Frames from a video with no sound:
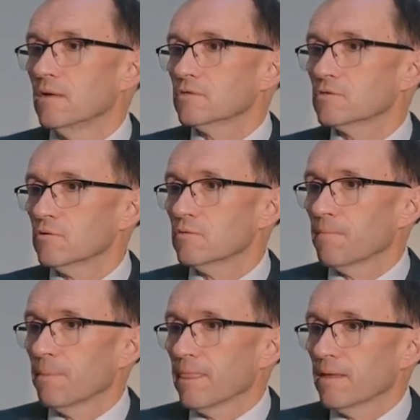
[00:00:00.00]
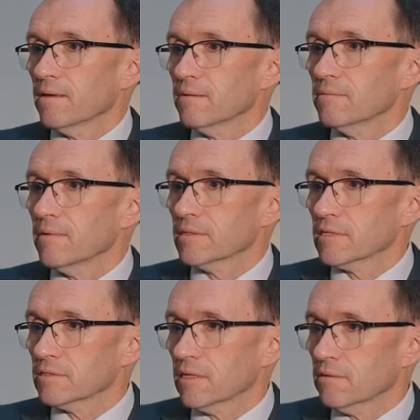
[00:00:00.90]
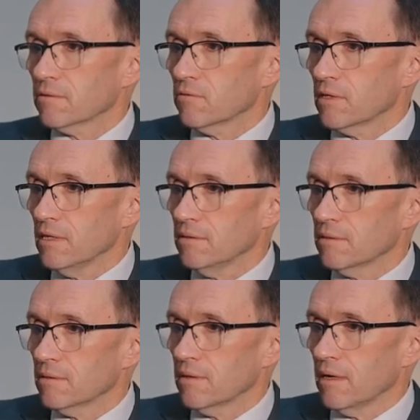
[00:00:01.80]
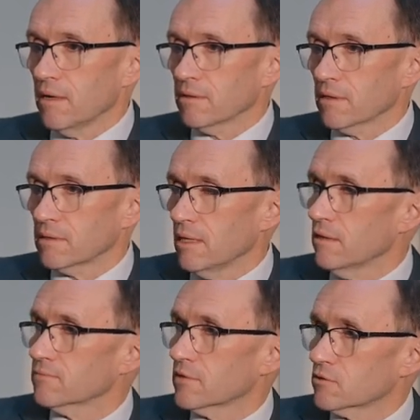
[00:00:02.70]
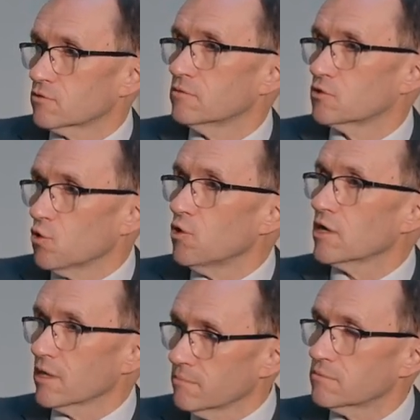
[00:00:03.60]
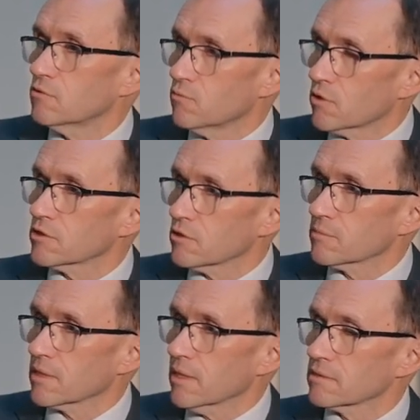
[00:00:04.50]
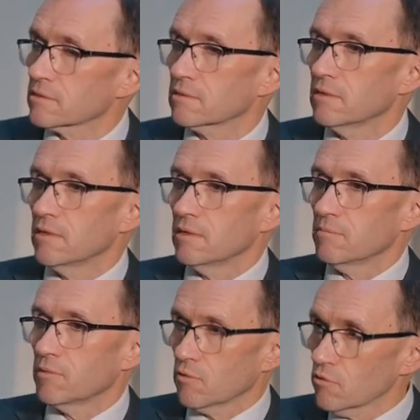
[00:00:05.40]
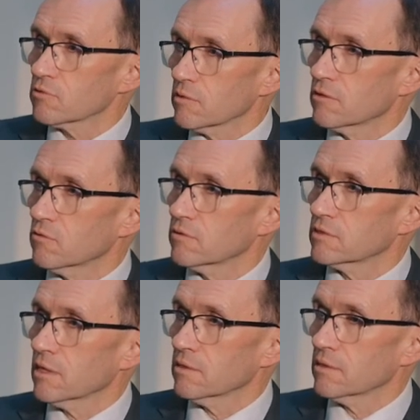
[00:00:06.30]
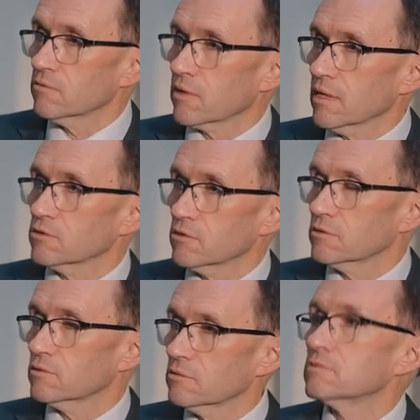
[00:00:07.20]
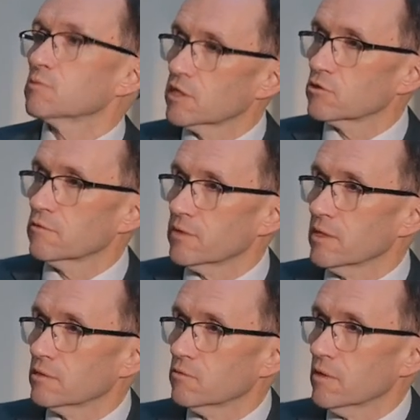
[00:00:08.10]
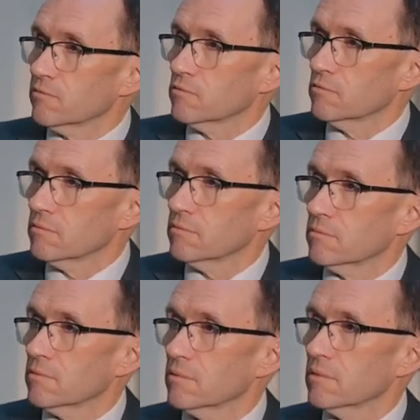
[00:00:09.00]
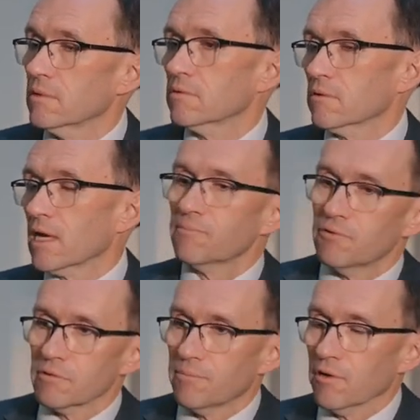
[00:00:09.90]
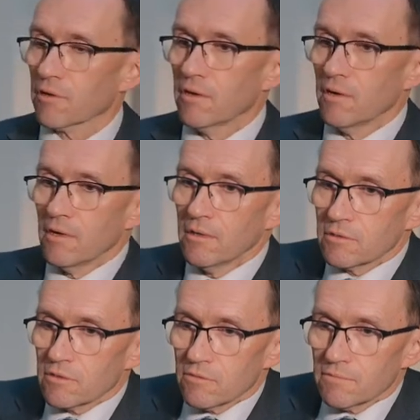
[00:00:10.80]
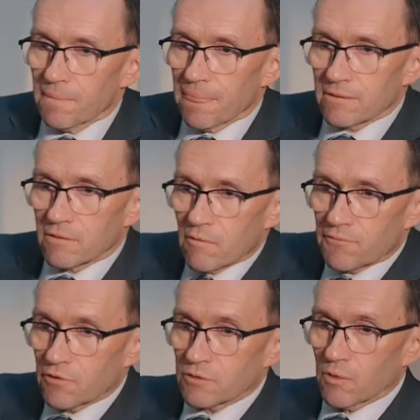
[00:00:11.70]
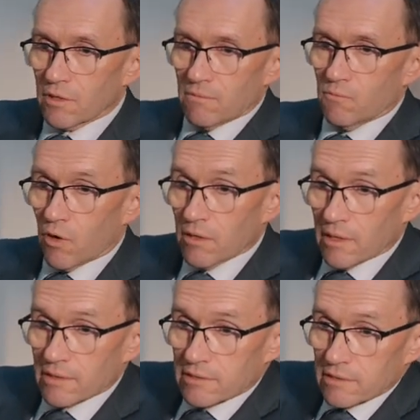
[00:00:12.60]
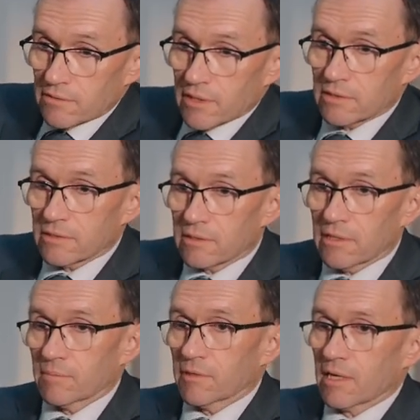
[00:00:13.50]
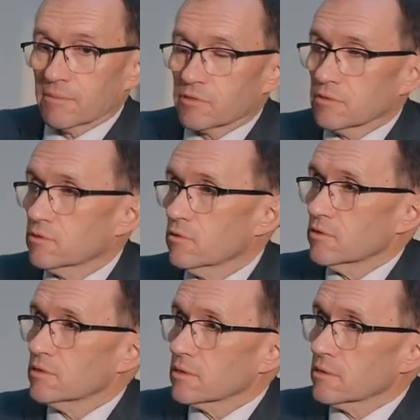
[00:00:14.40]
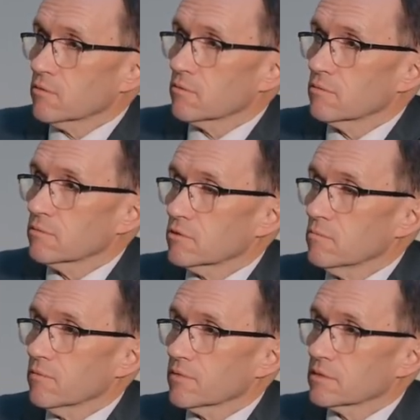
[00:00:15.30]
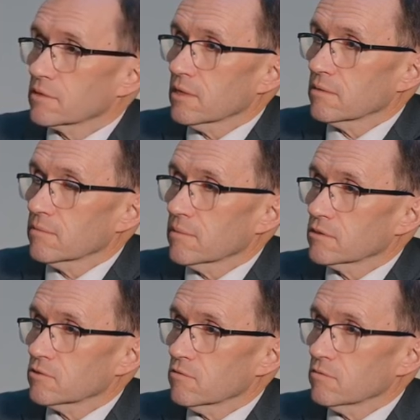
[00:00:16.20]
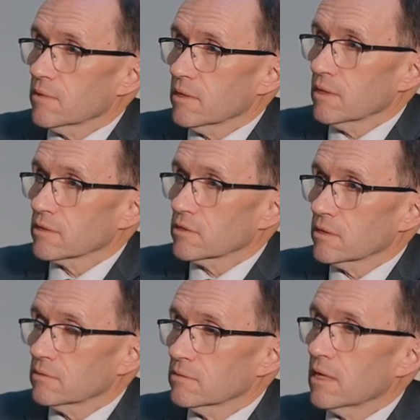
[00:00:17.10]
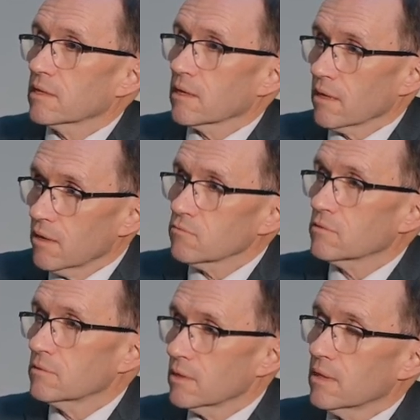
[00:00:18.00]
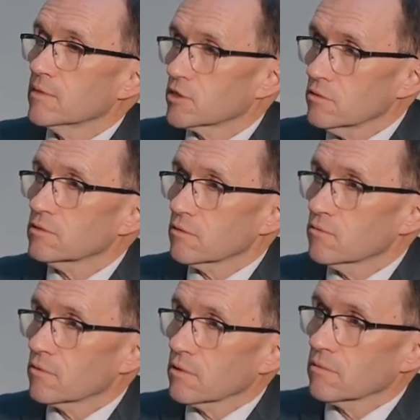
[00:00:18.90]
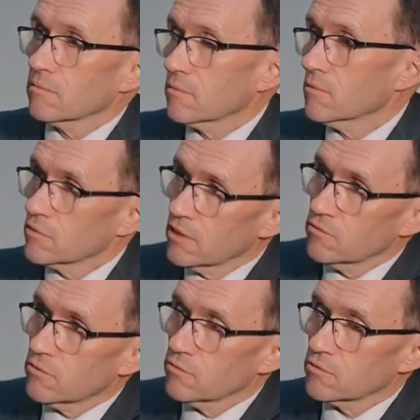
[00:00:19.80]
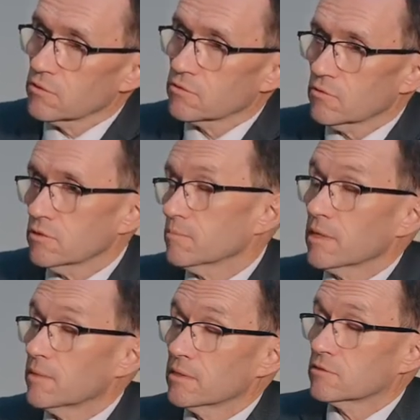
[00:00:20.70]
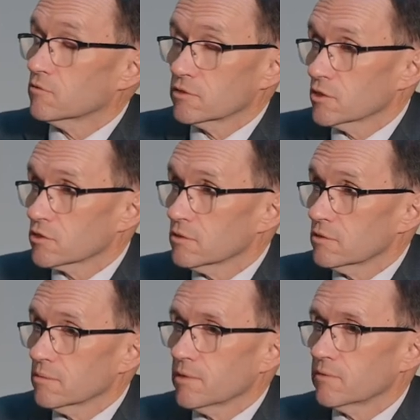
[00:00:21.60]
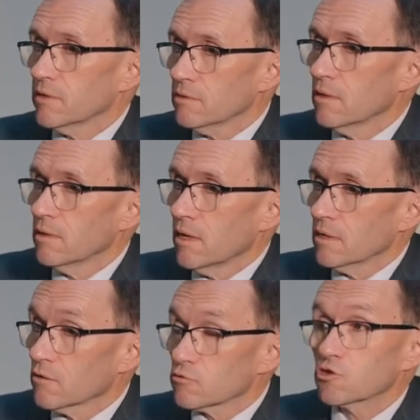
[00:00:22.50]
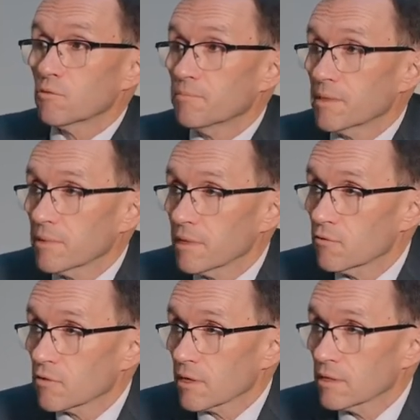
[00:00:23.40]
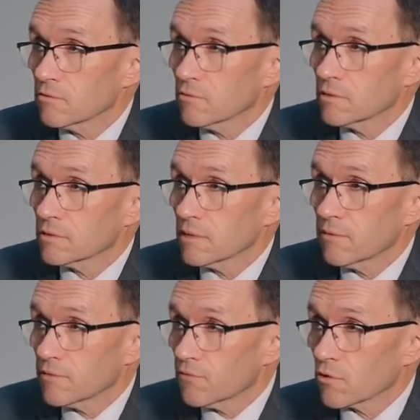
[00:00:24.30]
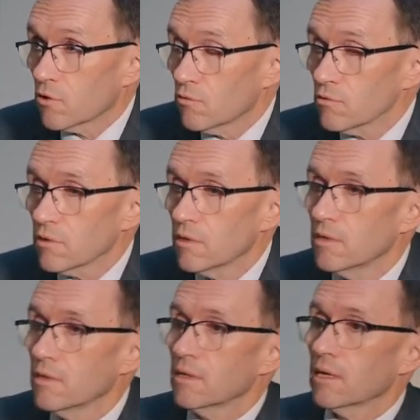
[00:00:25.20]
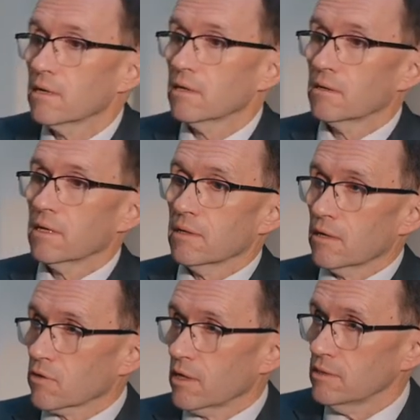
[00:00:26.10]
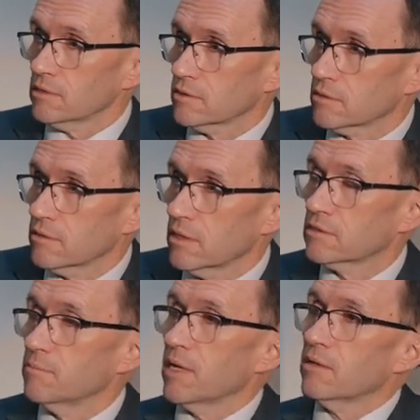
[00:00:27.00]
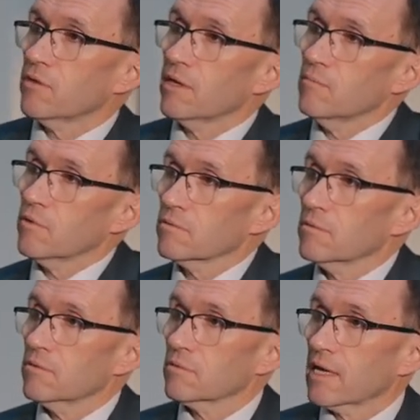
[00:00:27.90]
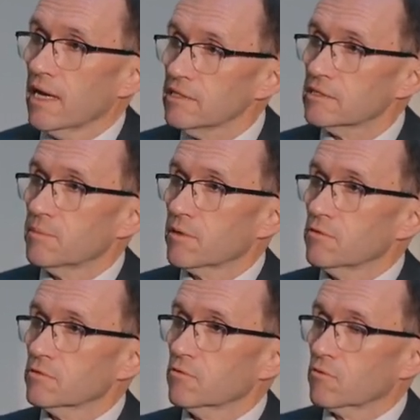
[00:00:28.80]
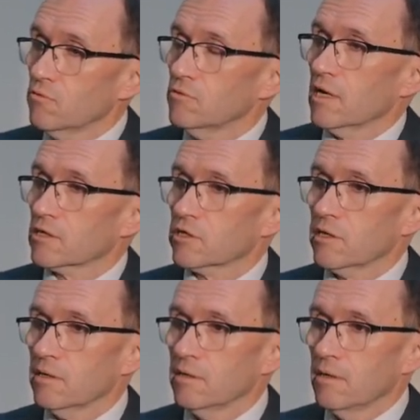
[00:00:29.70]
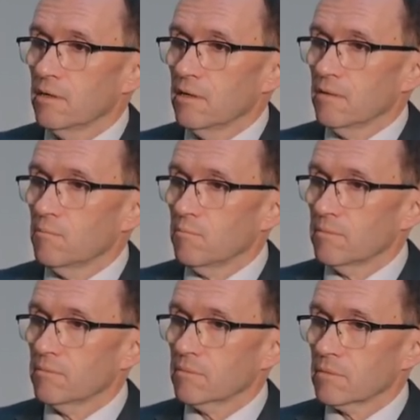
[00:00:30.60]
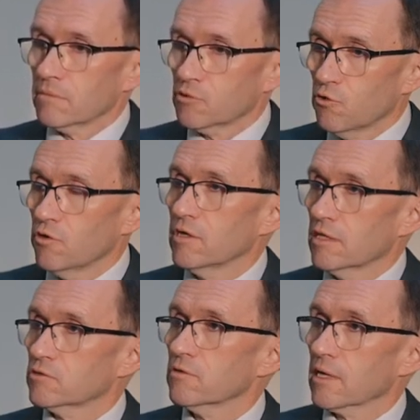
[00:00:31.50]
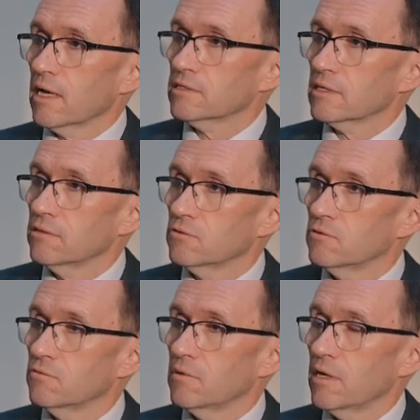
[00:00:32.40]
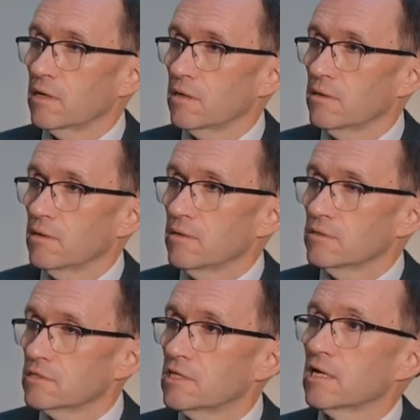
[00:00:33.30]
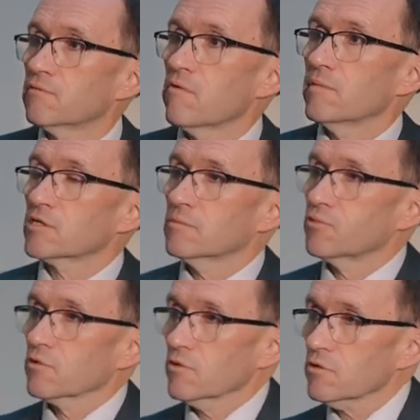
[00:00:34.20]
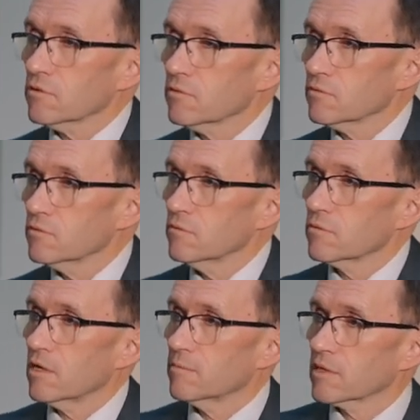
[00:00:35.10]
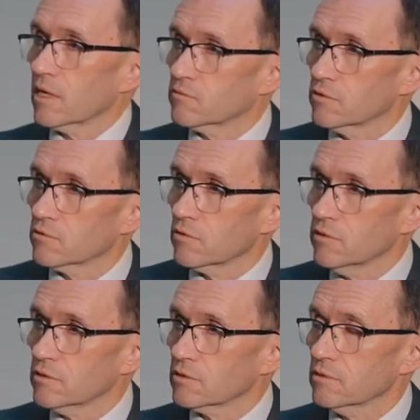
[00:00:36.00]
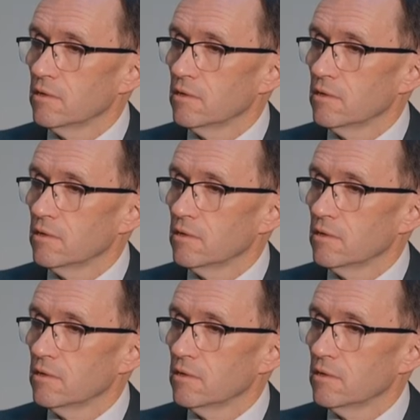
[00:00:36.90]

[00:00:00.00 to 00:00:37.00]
So, as I said, you need an idea of the journey towards something else, but you also need to understand that you can't just switch overnight. You have to, you can't pull the plug. So of course, one answer is carbon capture and storage, that you, some of this can be solved by actually taking out the emissions so you can continue to use the storage, maybe in a transitionary period. Mm-hmm. I know some people are looking into this even for coal. In our case, it's a big theme on gas, because you could actually turn natural gas into a zero emission product through carbon capture and storage.